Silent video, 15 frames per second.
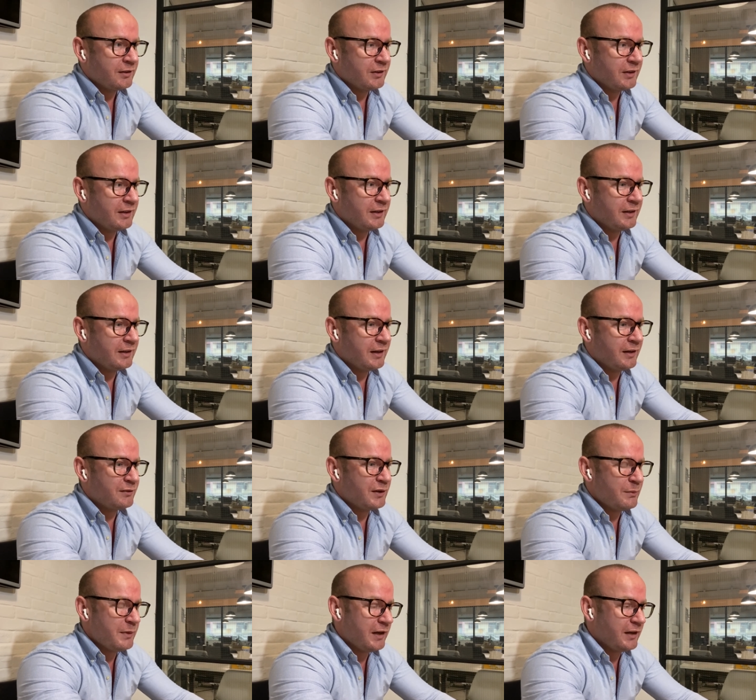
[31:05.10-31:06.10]
in
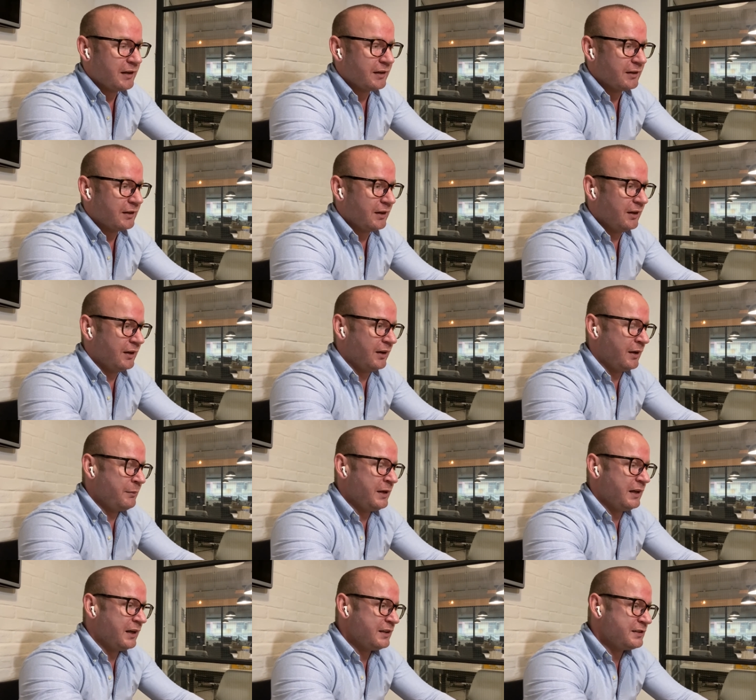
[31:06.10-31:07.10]
every media.
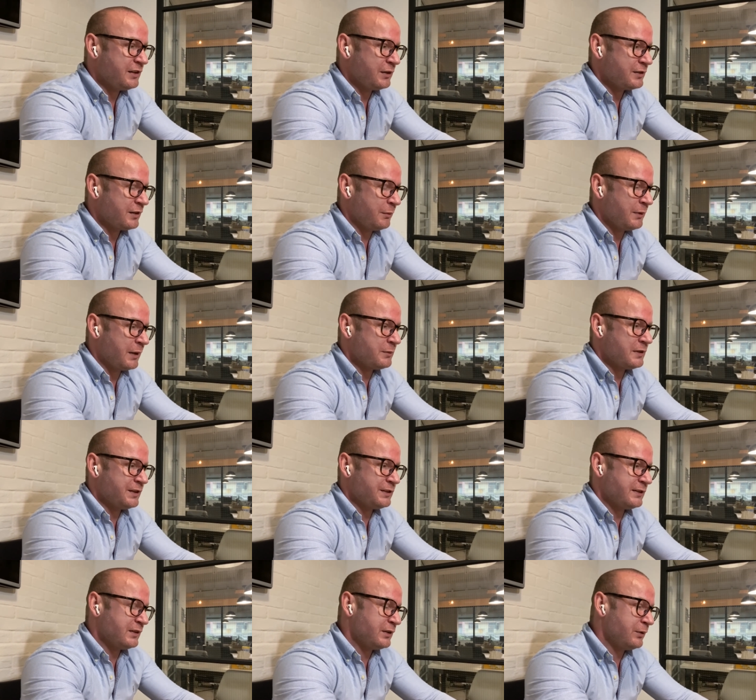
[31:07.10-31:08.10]
I mean, I still sometimes
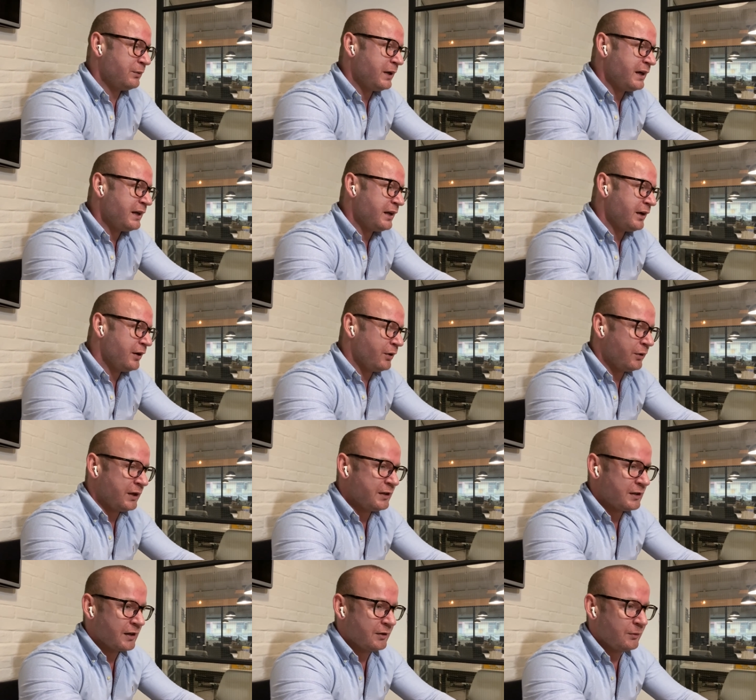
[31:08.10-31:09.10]
listen to radio,
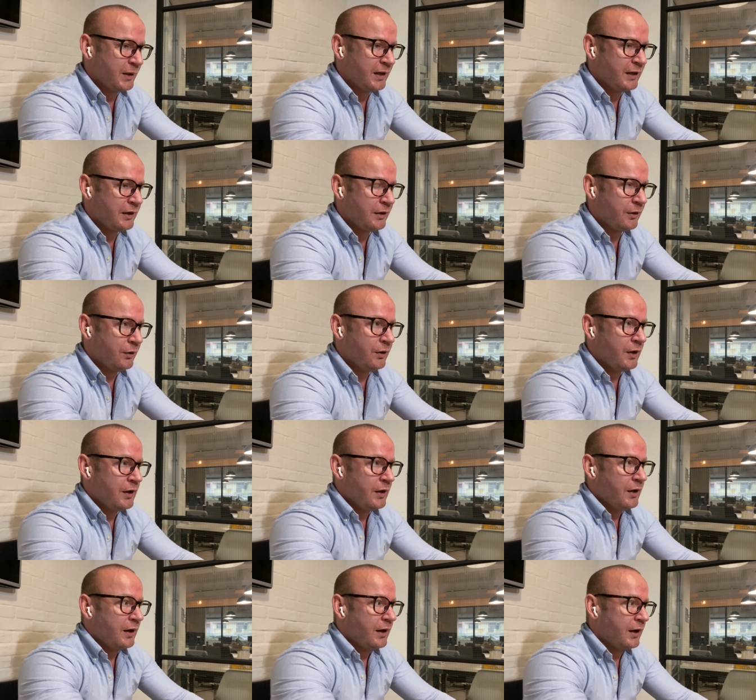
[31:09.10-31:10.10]
internet radio.
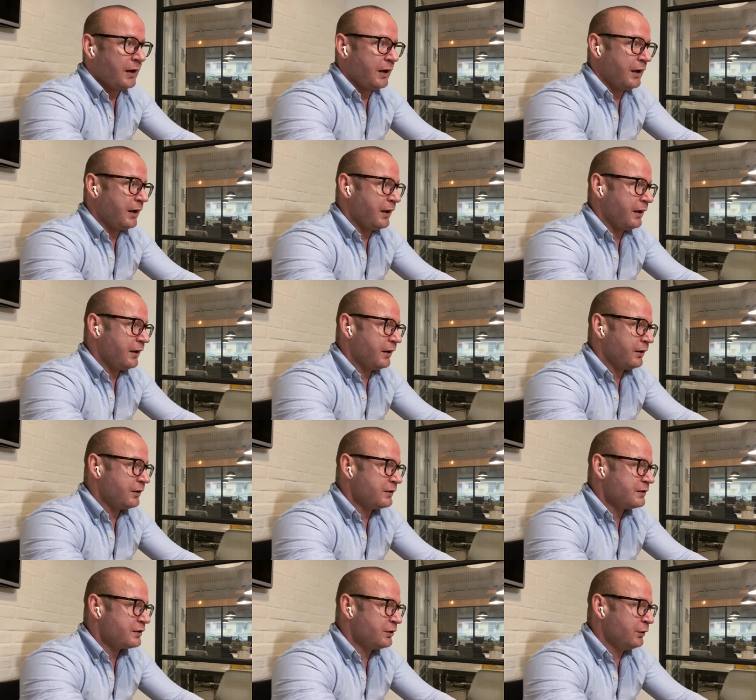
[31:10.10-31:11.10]
I
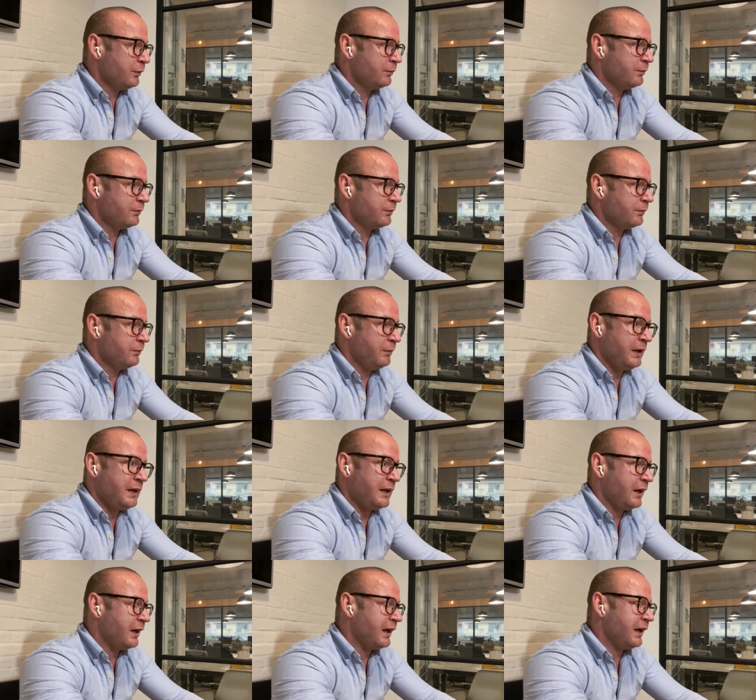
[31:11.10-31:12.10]
consume
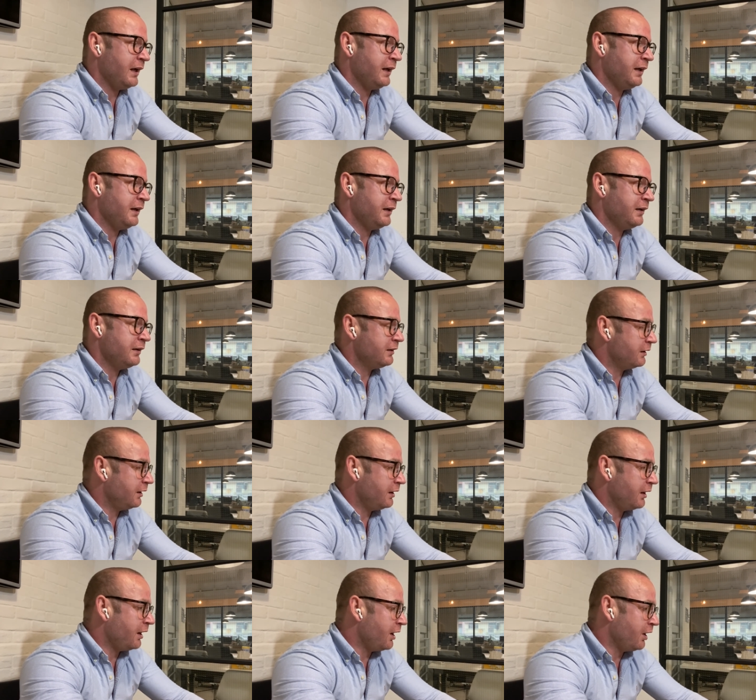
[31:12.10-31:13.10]
media in
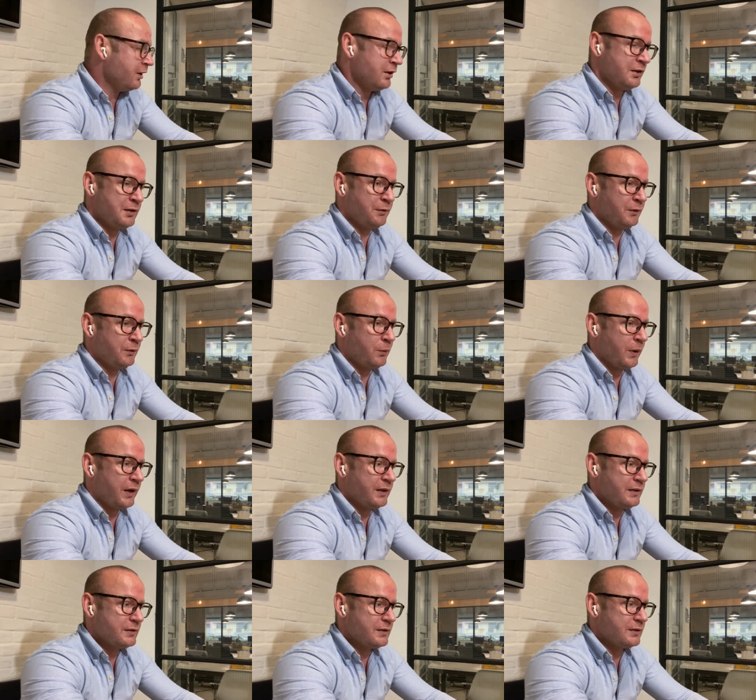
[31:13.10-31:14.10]
100 different
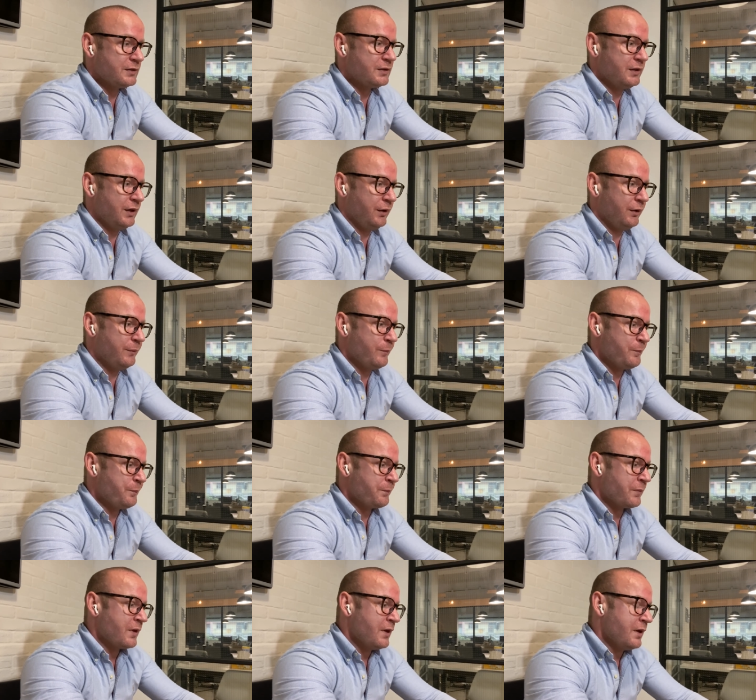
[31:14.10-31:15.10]
ways. Yeah. So
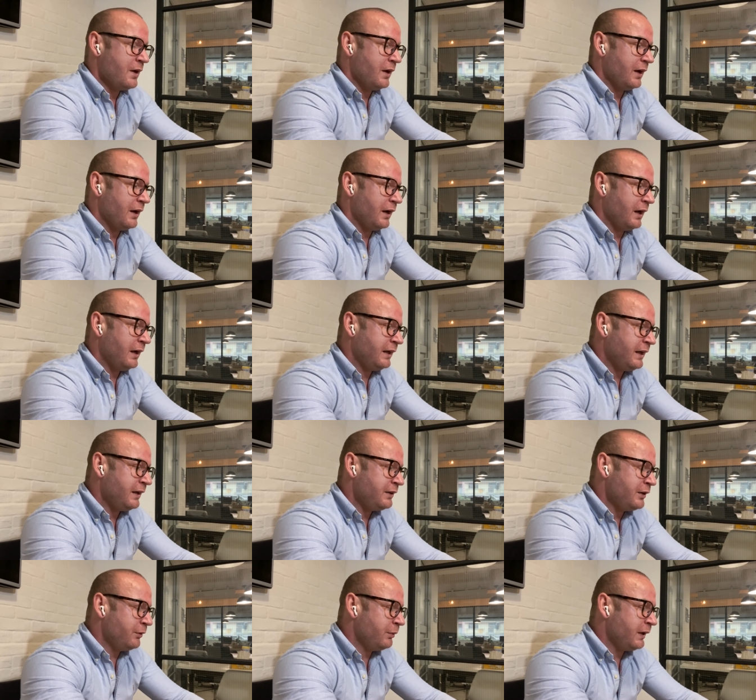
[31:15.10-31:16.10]
again,
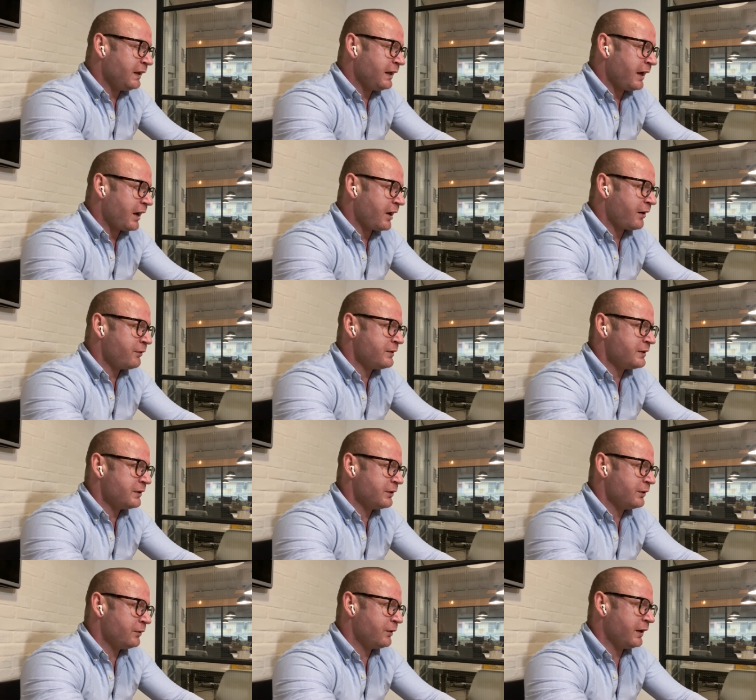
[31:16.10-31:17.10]
you really have
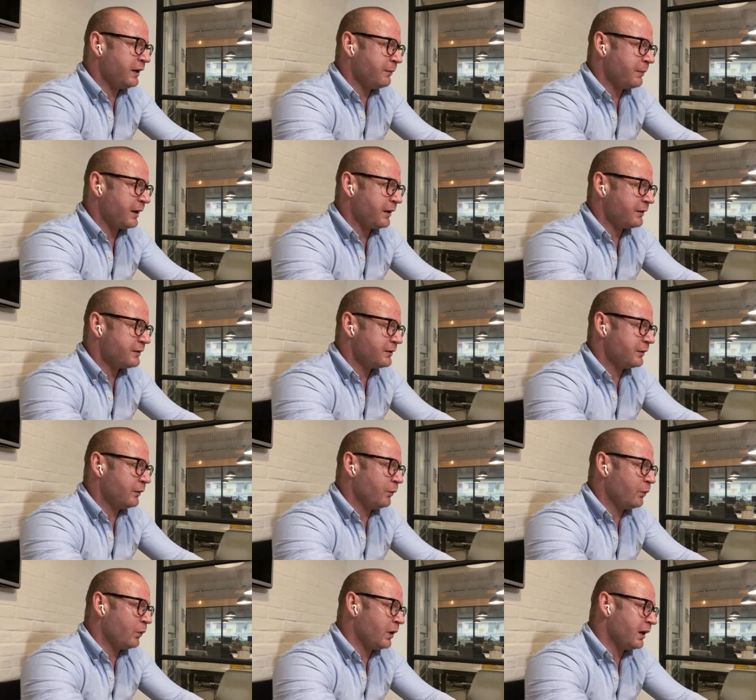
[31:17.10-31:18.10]
to think about
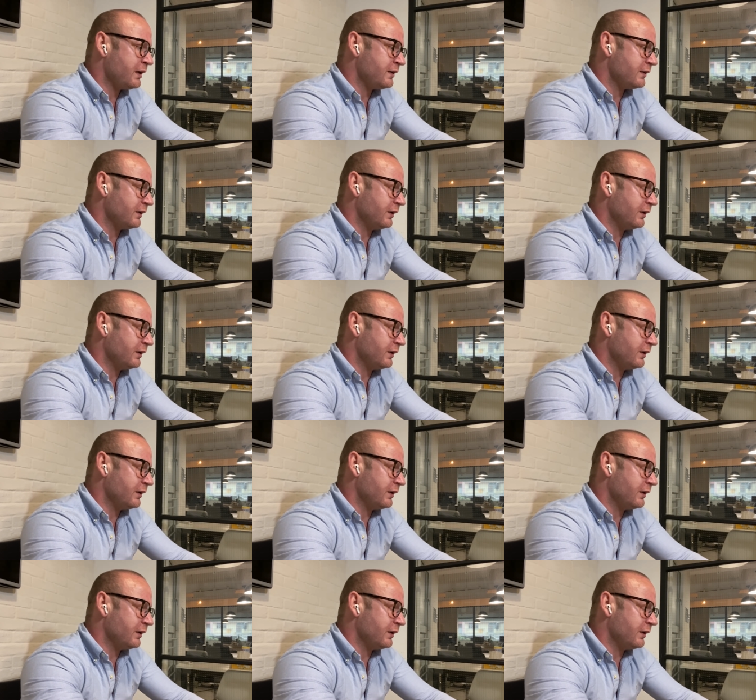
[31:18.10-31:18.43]
what